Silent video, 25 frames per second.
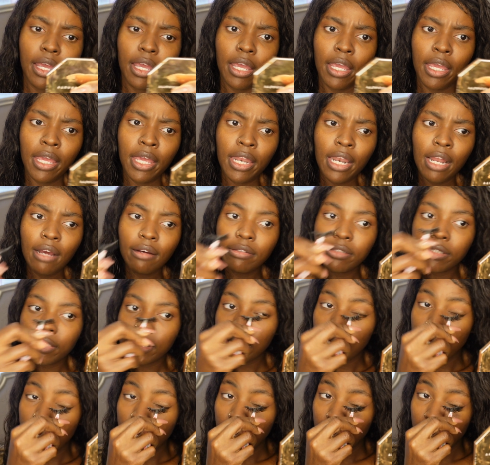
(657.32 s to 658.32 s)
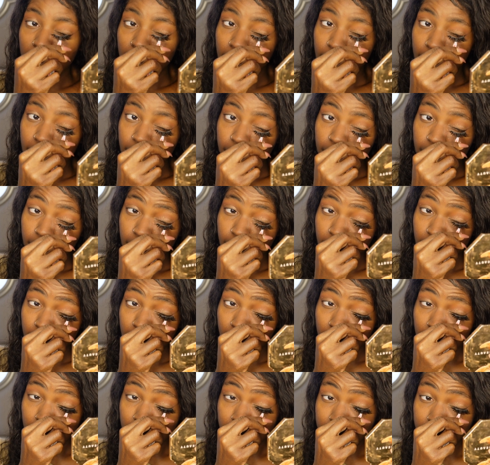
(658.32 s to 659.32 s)
And I was like,
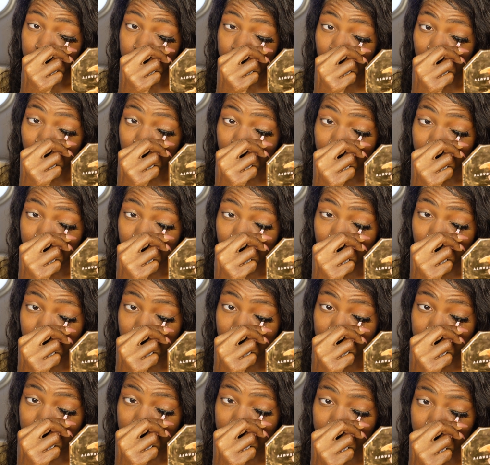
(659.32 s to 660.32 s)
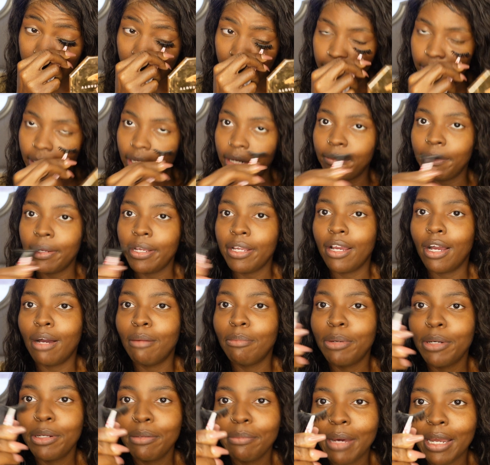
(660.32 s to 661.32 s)
this is my first. Oh, by the way, y'all, I'm
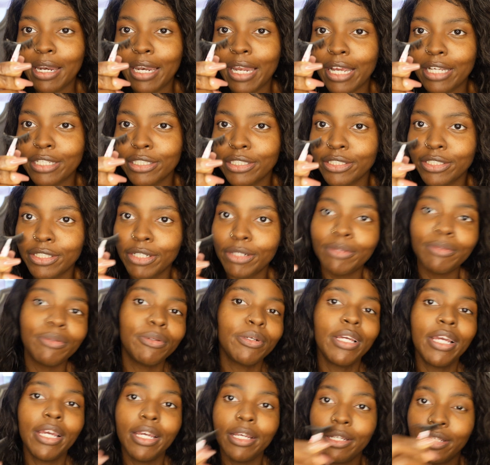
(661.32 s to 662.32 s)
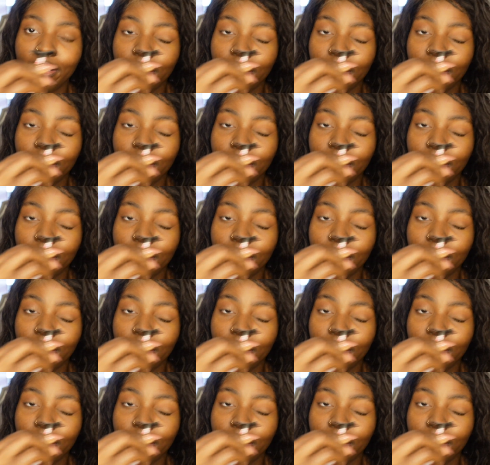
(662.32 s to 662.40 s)
putting my lashes on, okay?